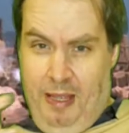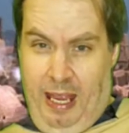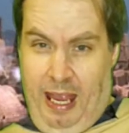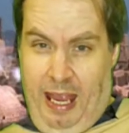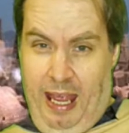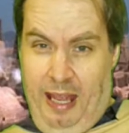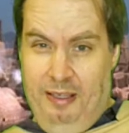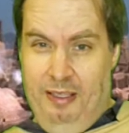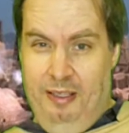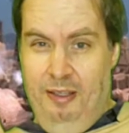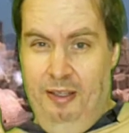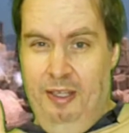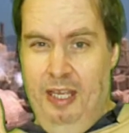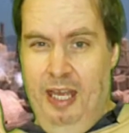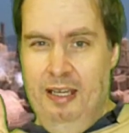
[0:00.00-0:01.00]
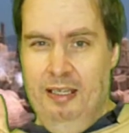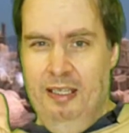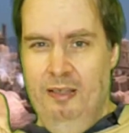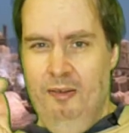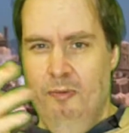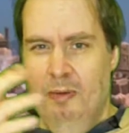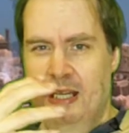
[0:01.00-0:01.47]
And then
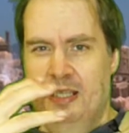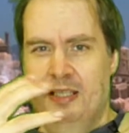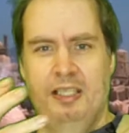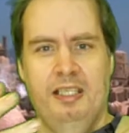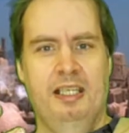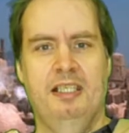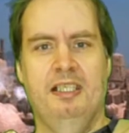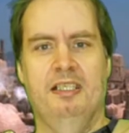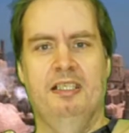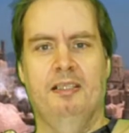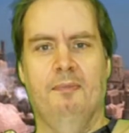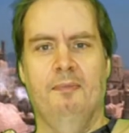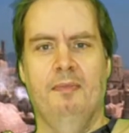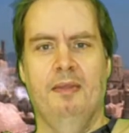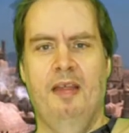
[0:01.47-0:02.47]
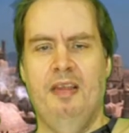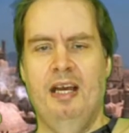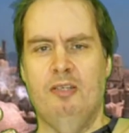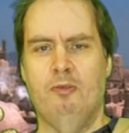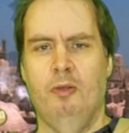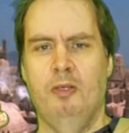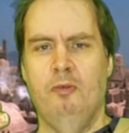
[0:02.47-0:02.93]
we get to the dice system, and
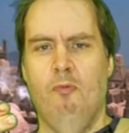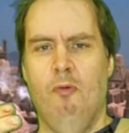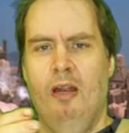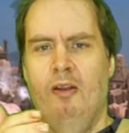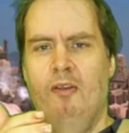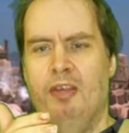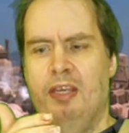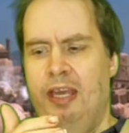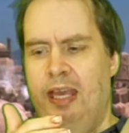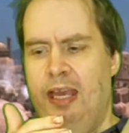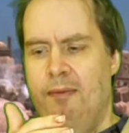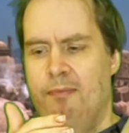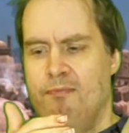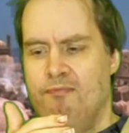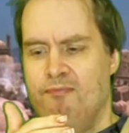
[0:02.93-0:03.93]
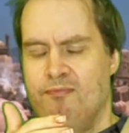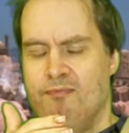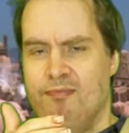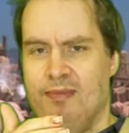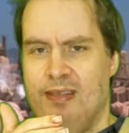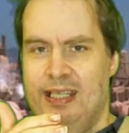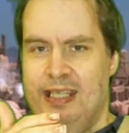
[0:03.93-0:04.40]
that's really where the game.
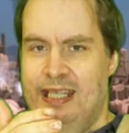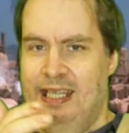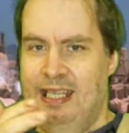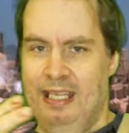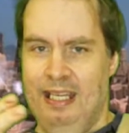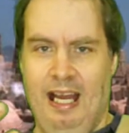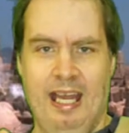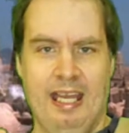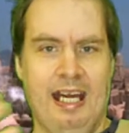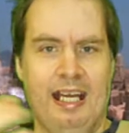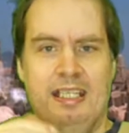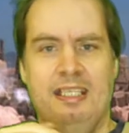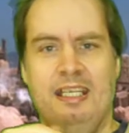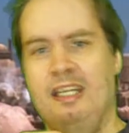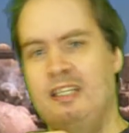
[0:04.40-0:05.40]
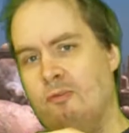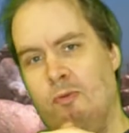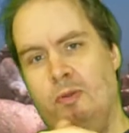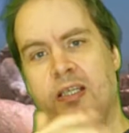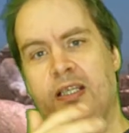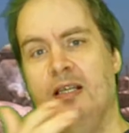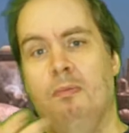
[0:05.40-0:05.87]
I gotta say, it's
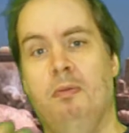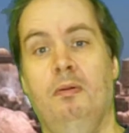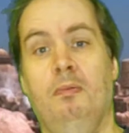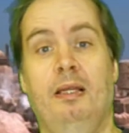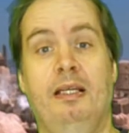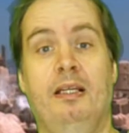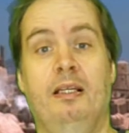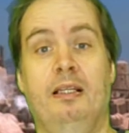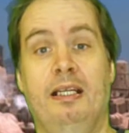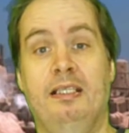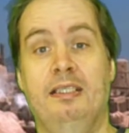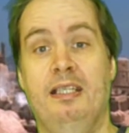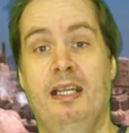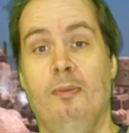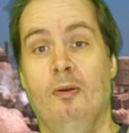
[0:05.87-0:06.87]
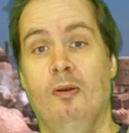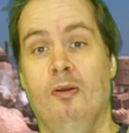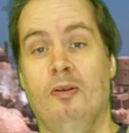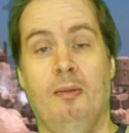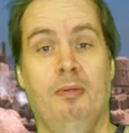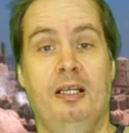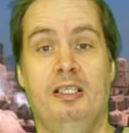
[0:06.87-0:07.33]
really a double-bladed lightsaber or
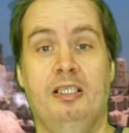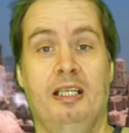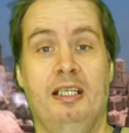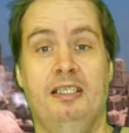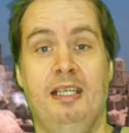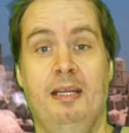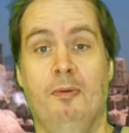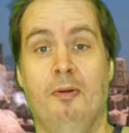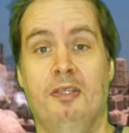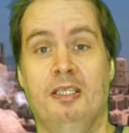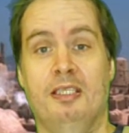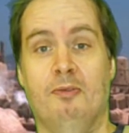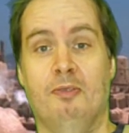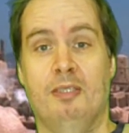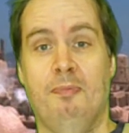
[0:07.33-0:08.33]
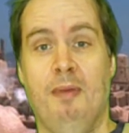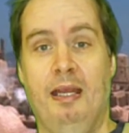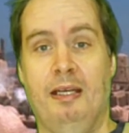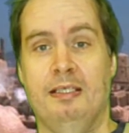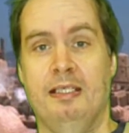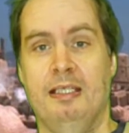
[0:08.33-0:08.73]
double-edged lightsaber at this respect.